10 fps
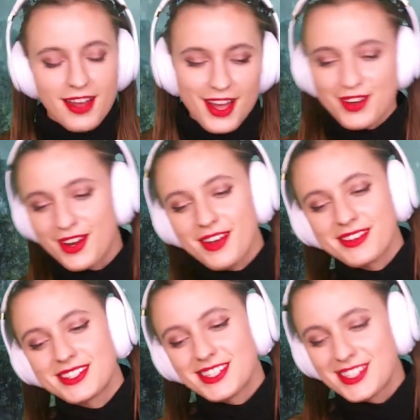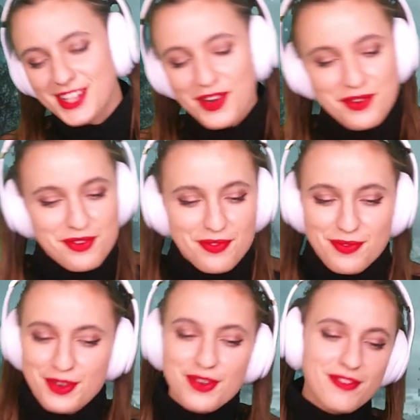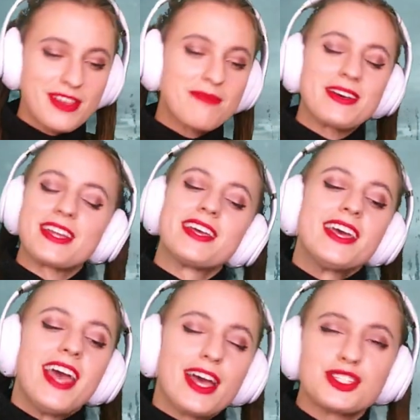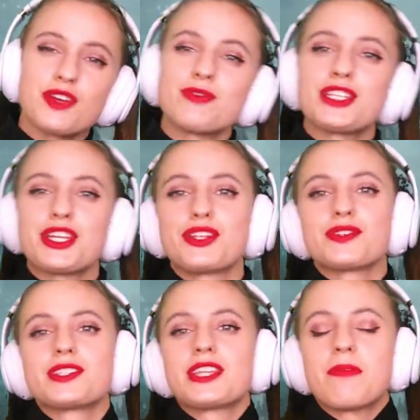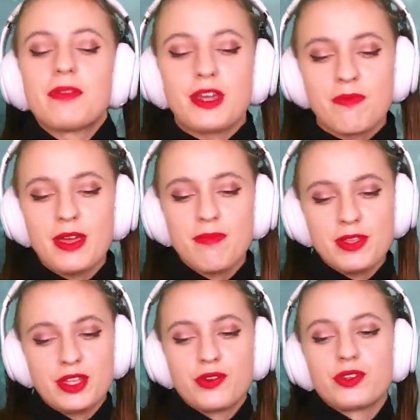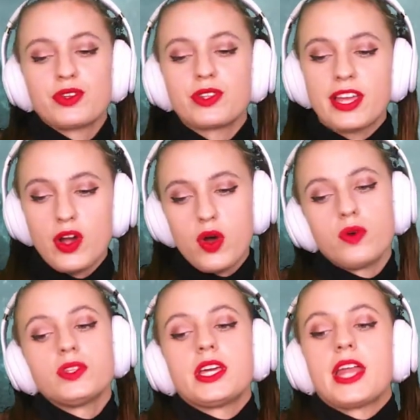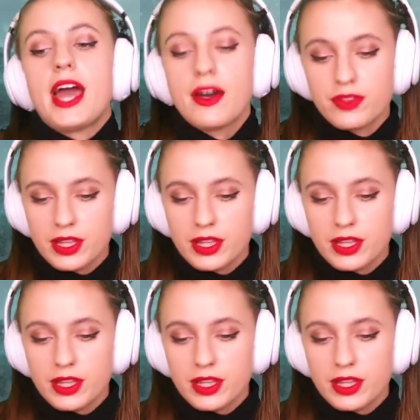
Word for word: don't know, it's so groovy, but it's almost like they're skipping a beat, but they're like holding it out.